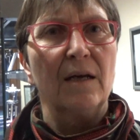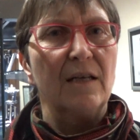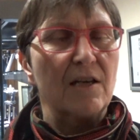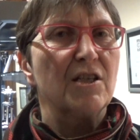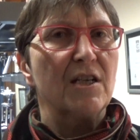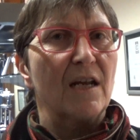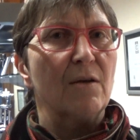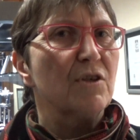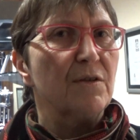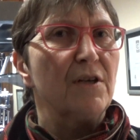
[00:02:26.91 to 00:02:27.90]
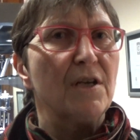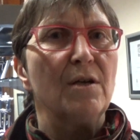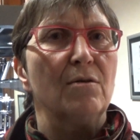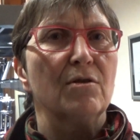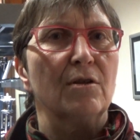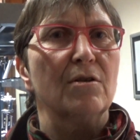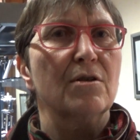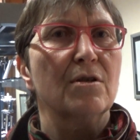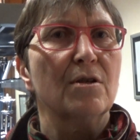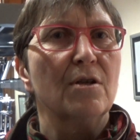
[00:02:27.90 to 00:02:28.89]
Yesterday it was in the news
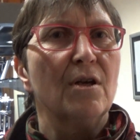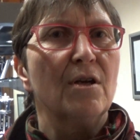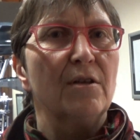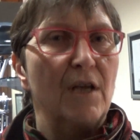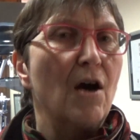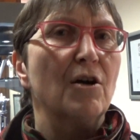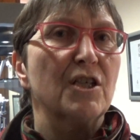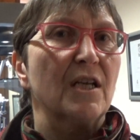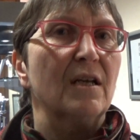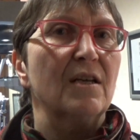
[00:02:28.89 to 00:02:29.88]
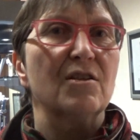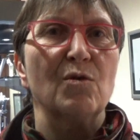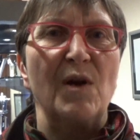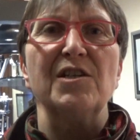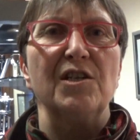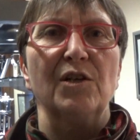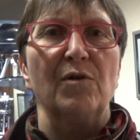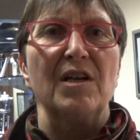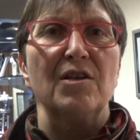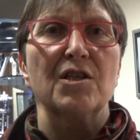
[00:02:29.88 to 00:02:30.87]
that the Arctic is 20
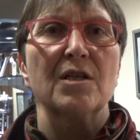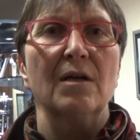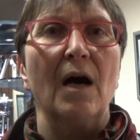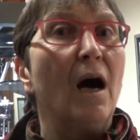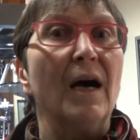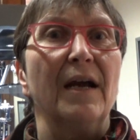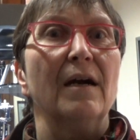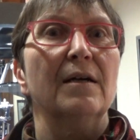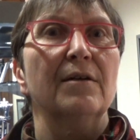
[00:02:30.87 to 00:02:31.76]
degrees higher